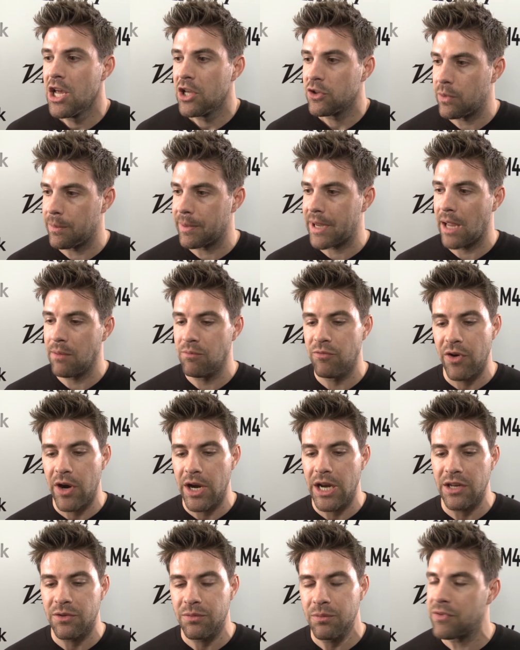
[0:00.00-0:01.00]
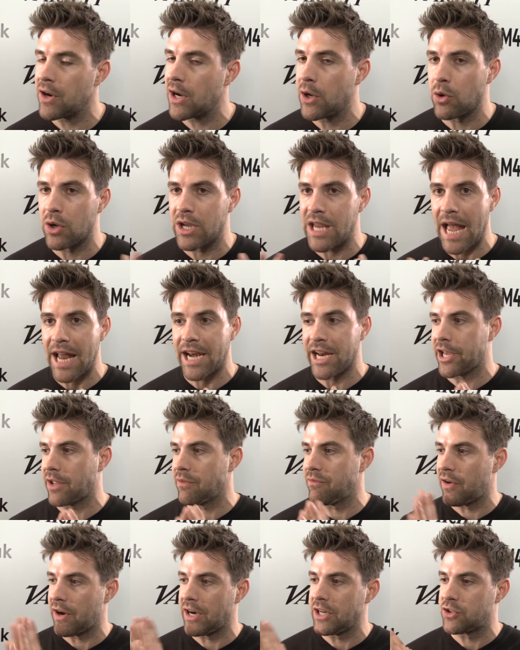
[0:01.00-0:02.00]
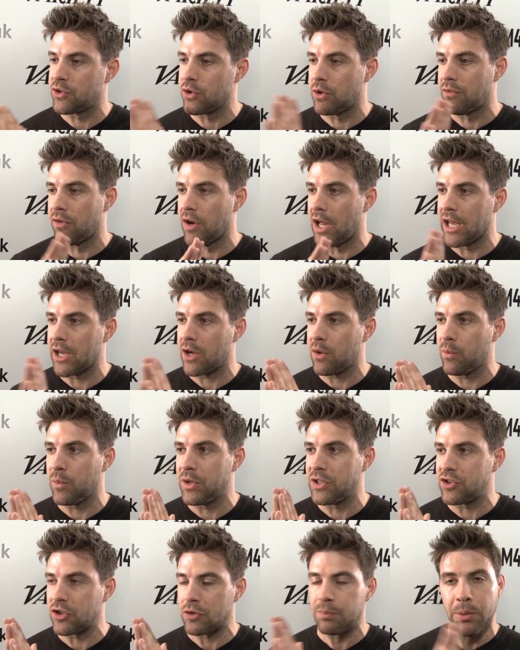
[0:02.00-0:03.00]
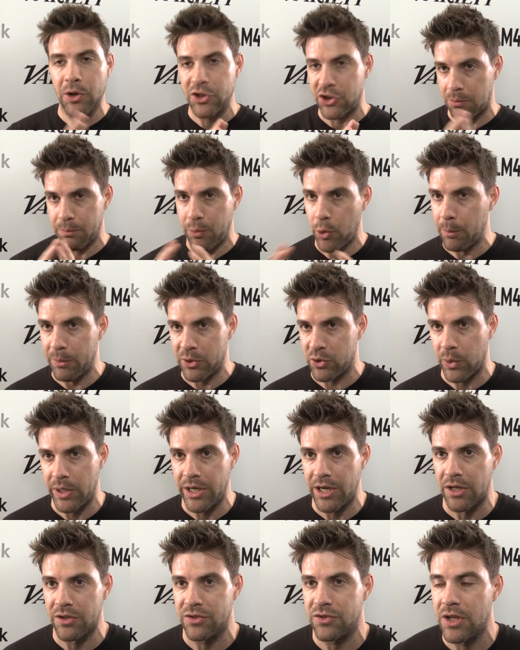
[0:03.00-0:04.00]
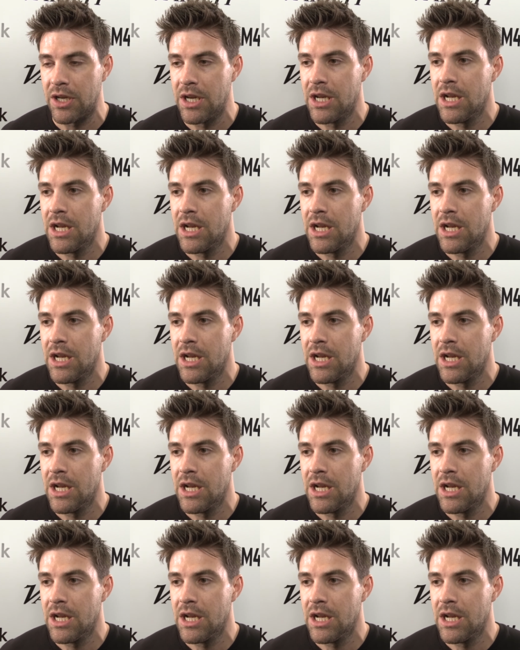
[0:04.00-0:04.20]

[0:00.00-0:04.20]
So we became very, it's very organic and very sort of like we just push and pull between us.